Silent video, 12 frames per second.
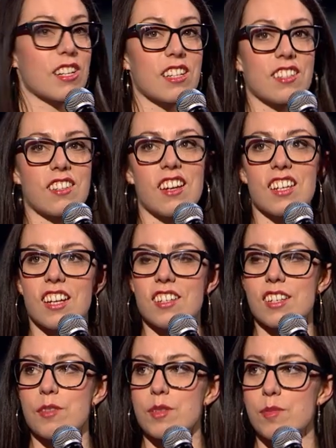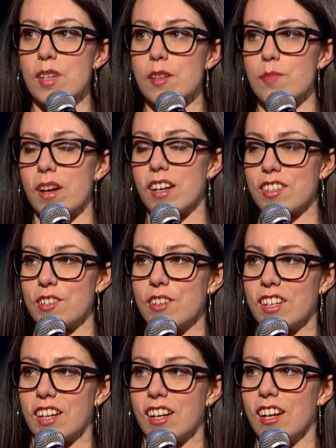really excited, actually, to be back
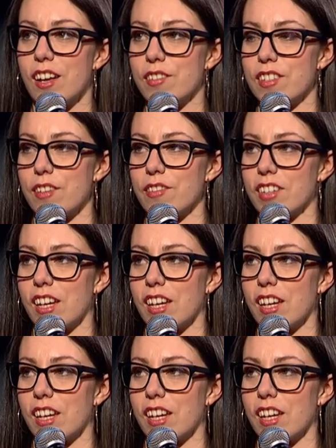doing kind of live stuff